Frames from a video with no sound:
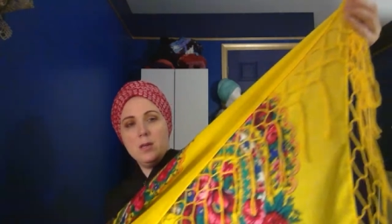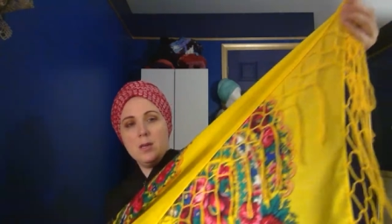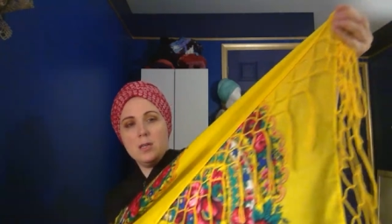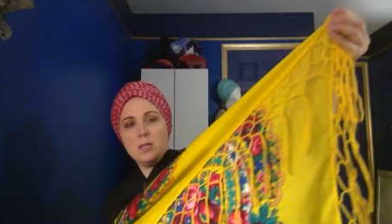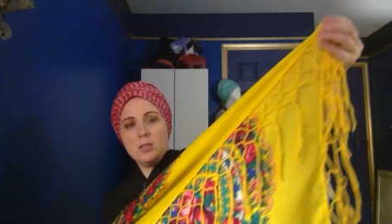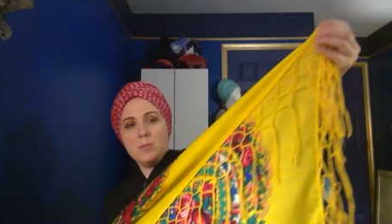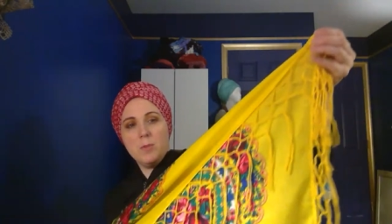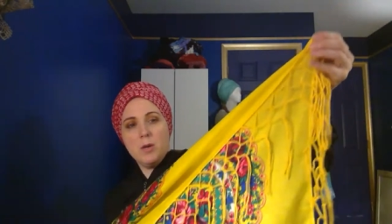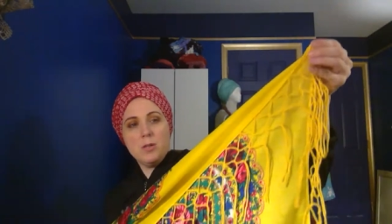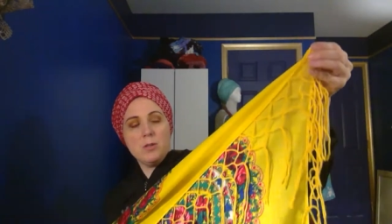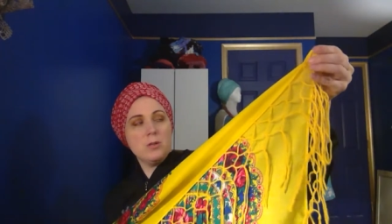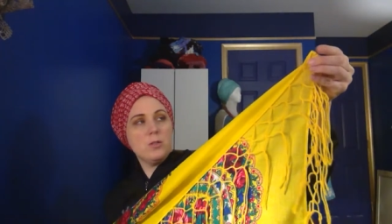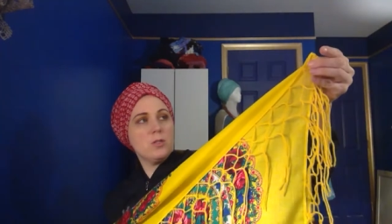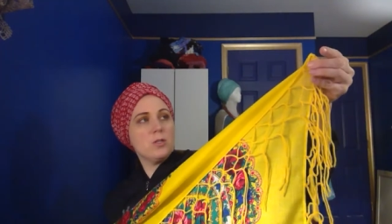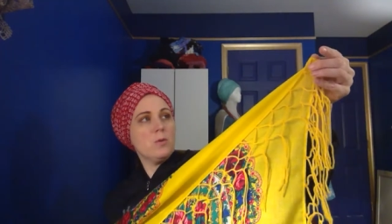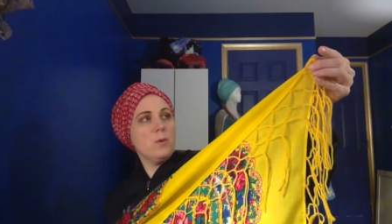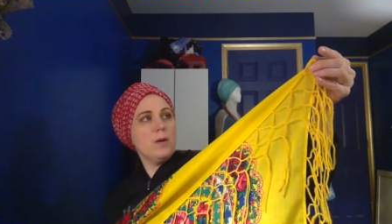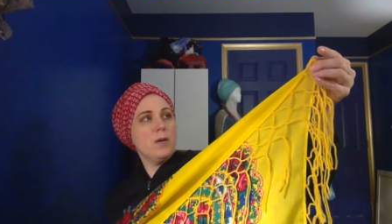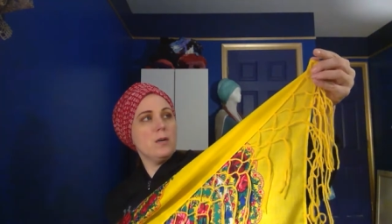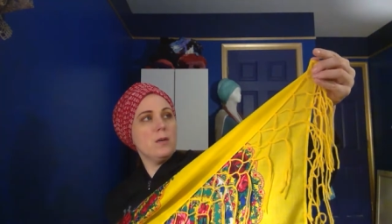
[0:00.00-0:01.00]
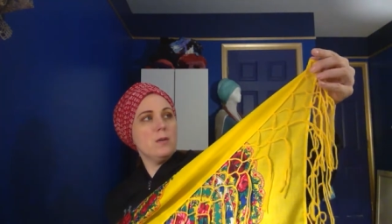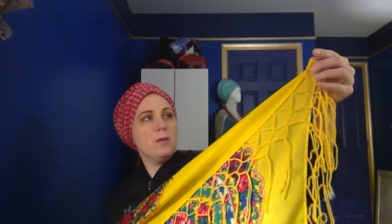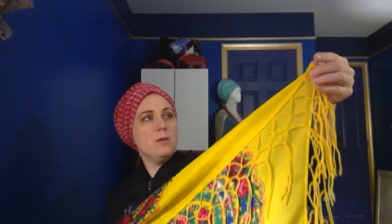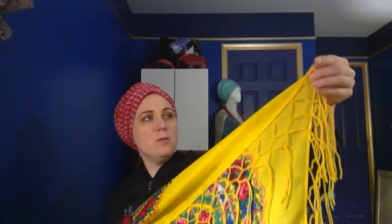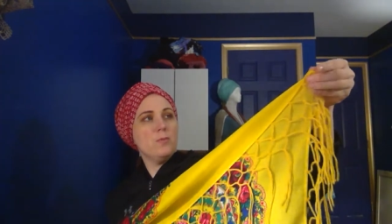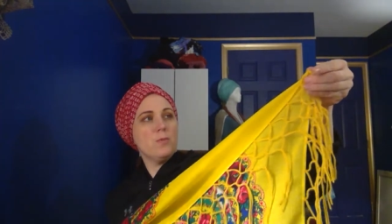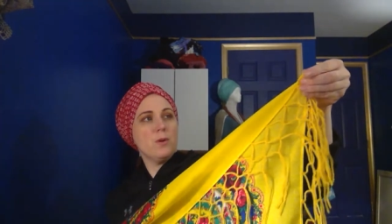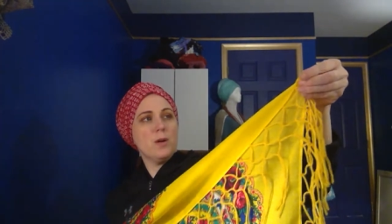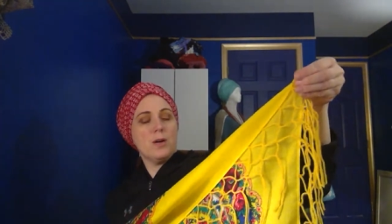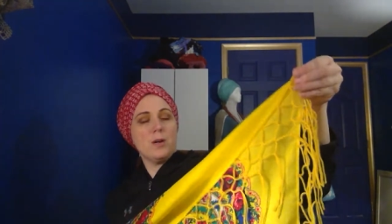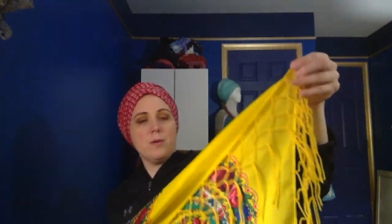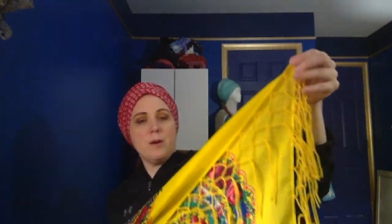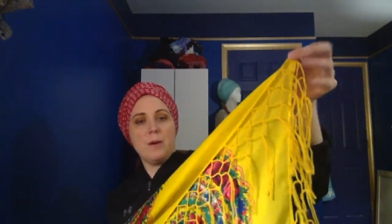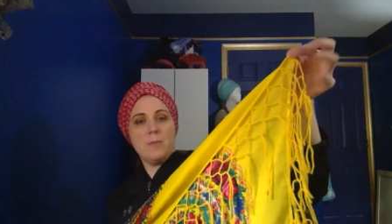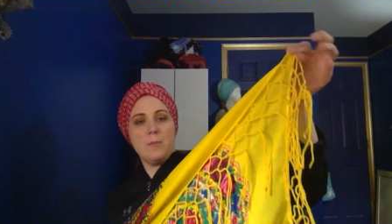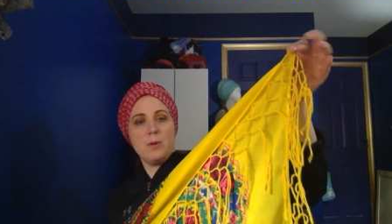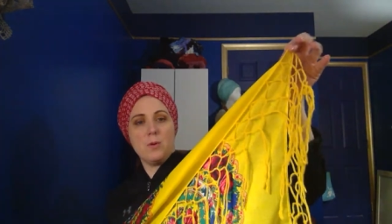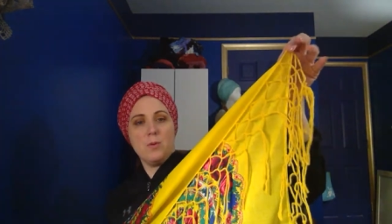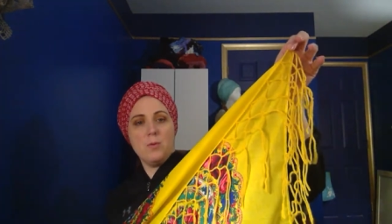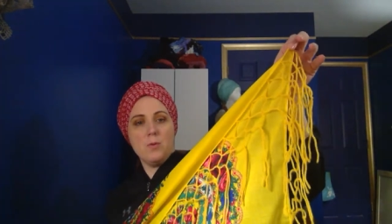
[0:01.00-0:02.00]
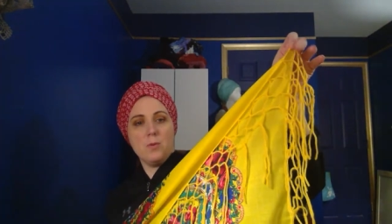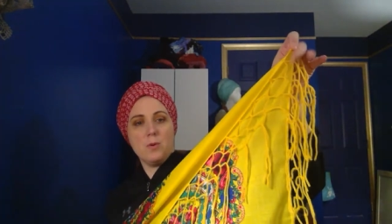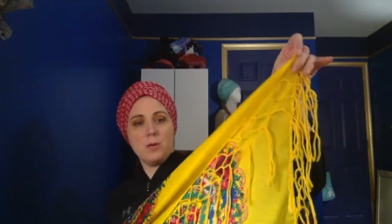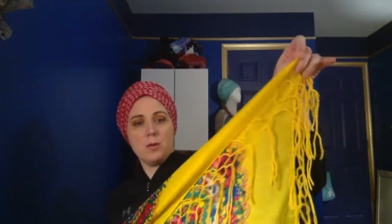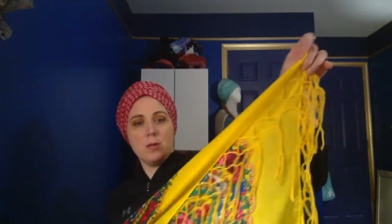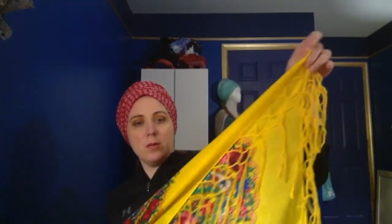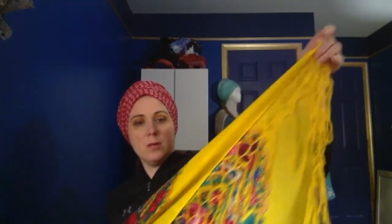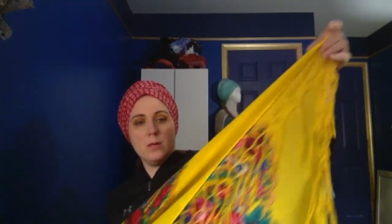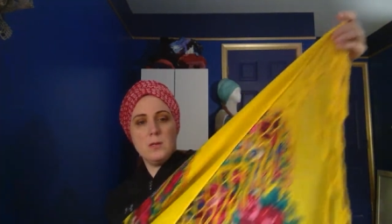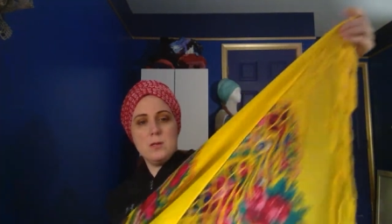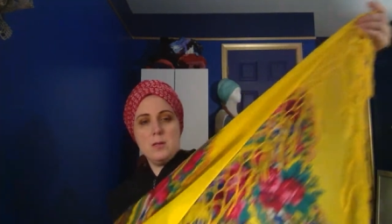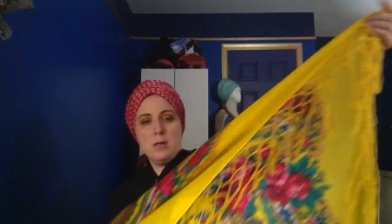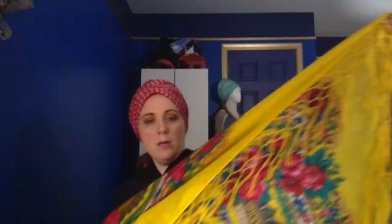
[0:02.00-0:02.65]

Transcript: a smaller square where I grab the corner